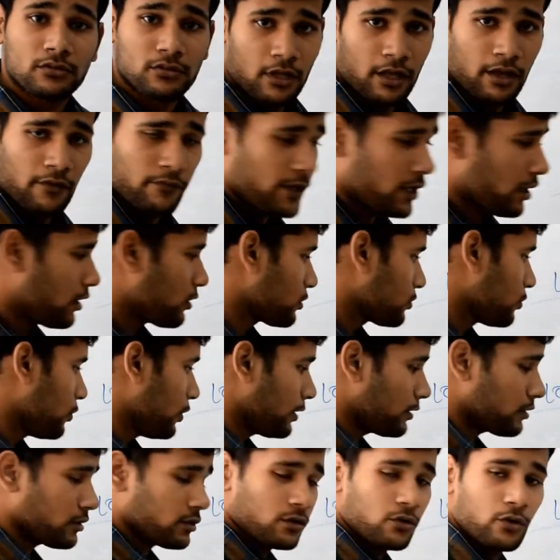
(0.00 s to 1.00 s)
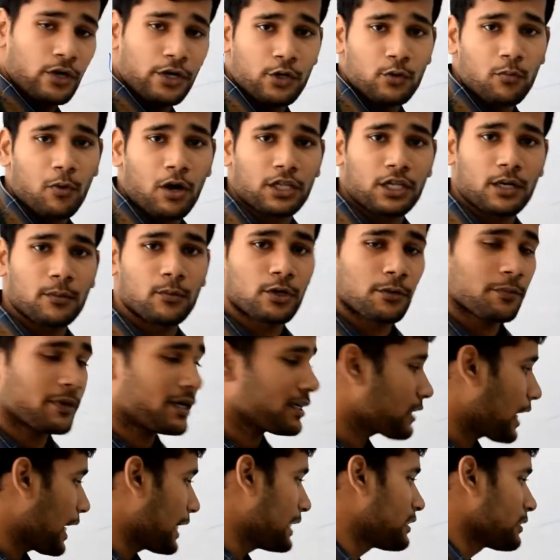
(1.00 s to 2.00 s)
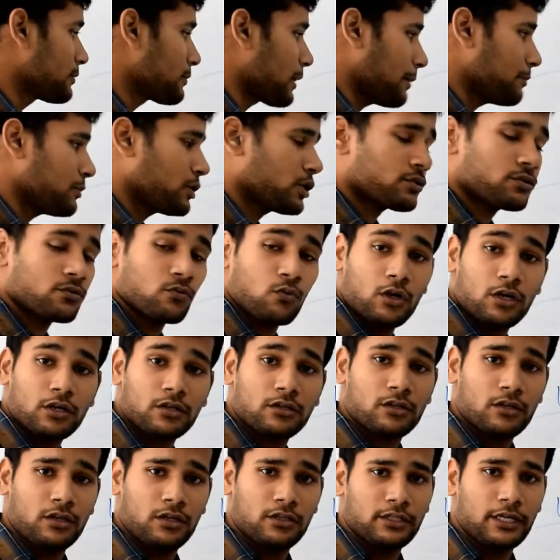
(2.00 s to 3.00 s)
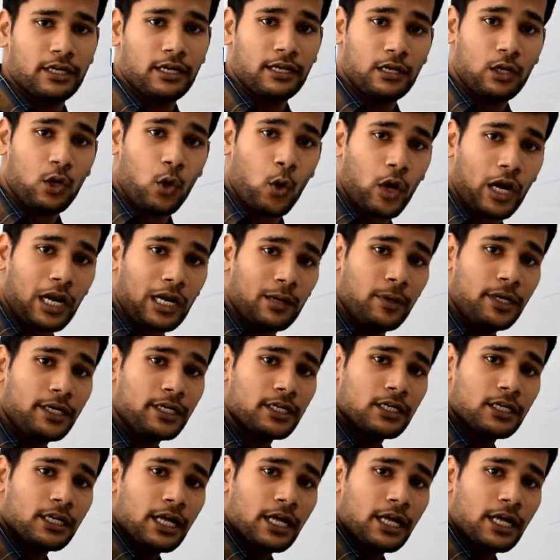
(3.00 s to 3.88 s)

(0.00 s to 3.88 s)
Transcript: We are not going to bother about, because I'm just want the lower limit